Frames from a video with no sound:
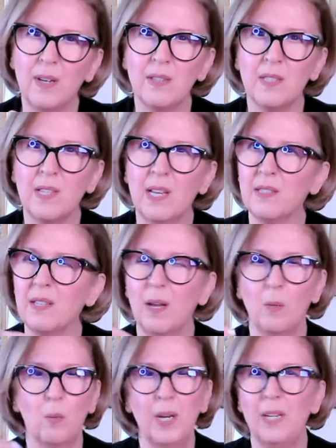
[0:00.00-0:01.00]
a sense
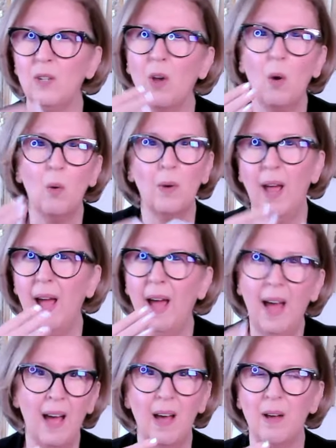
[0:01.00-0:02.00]
that we don't
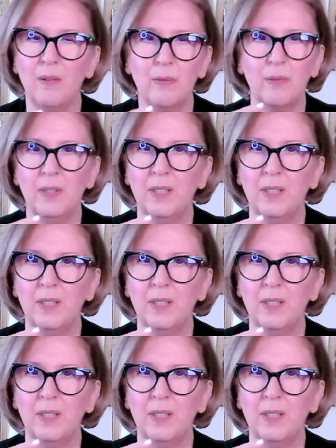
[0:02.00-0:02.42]
have